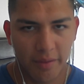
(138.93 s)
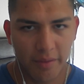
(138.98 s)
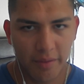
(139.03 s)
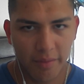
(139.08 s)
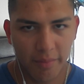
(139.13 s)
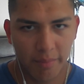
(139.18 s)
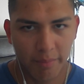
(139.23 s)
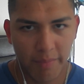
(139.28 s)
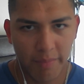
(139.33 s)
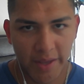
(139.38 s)

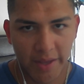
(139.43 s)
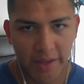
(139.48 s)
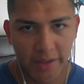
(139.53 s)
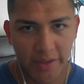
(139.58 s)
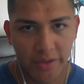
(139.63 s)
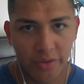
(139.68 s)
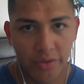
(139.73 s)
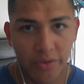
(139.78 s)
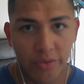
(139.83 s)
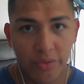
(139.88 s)

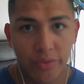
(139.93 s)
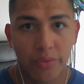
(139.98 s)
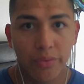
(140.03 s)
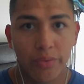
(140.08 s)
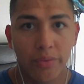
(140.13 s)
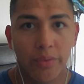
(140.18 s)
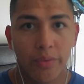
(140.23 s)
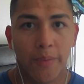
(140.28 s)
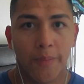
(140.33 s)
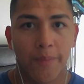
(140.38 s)
make
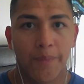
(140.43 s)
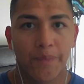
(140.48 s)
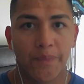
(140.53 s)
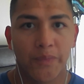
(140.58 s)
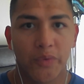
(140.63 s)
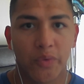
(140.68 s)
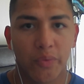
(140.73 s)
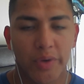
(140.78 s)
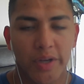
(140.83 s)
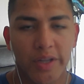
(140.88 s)
you
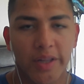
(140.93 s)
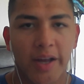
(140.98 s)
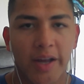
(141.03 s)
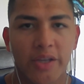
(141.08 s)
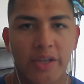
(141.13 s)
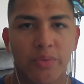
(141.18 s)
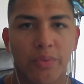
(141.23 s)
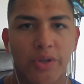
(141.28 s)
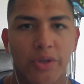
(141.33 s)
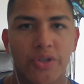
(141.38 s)

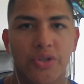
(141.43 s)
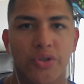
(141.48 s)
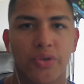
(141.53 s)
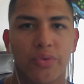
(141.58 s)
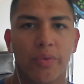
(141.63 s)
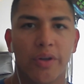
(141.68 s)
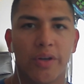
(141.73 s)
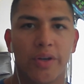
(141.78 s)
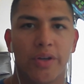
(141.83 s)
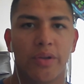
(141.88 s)
realize what you
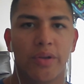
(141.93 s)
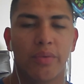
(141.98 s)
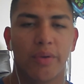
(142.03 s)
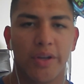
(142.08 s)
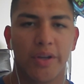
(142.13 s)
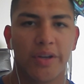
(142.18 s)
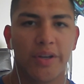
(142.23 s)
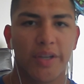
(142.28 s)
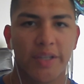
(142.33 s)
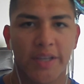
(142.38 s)
want to do, what
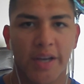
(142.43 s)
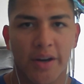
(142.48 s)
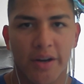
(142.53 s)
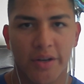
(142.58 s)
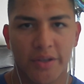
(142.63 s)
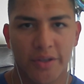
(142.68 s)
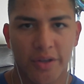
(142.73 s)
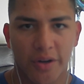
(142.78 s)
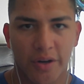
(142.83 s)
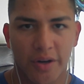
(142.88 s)
your
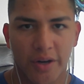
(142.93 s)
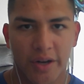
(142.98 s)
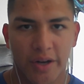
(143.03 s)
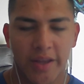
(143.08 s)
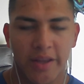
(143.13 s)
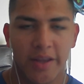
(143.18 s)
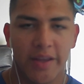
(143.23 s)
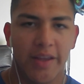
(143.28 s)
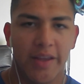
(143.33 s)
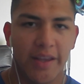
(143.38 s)
desires are
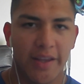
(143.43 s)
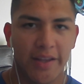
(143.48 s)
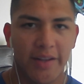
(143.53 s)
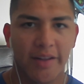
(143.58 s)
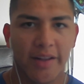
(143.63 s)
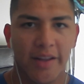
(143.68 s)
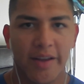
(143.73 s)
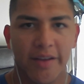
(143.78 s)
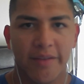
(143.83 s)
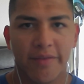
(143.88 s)
in
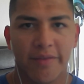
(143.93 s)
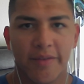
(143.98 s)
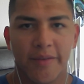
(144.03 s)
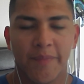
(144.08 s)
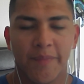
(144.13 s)
life,